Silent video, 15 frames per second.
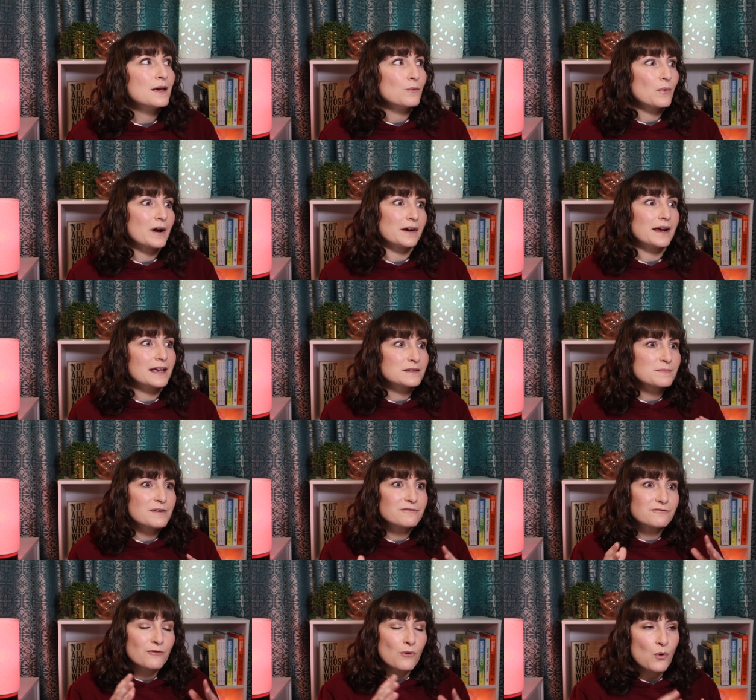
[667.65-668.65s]
whereas
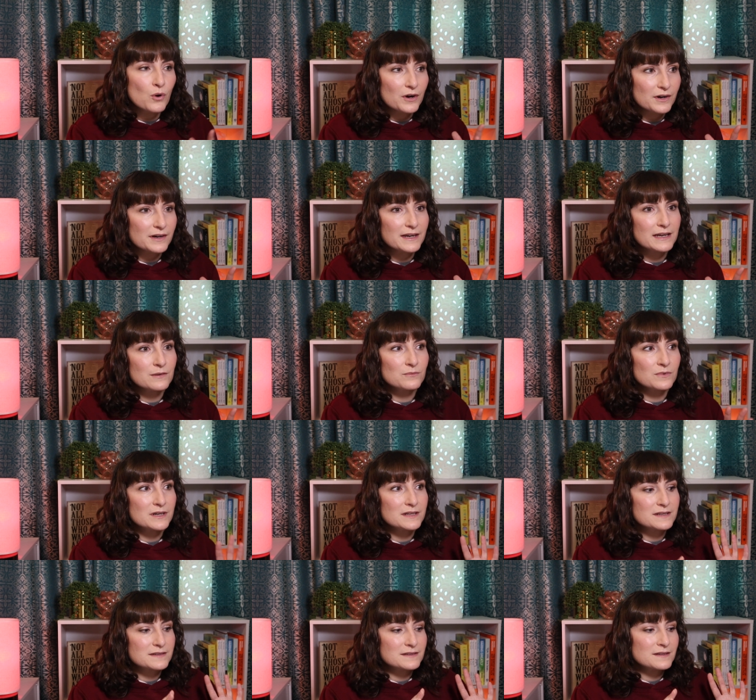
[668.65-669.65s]
before it
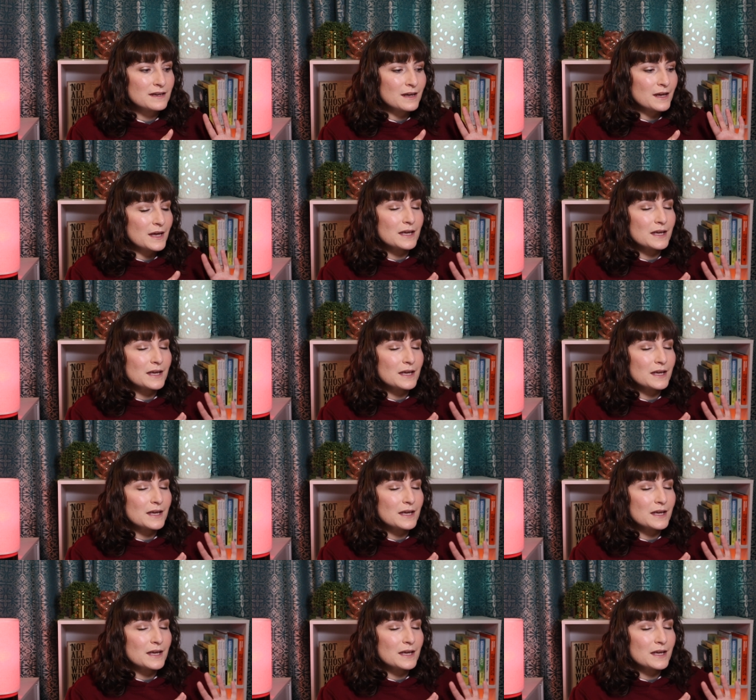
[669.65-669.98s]
was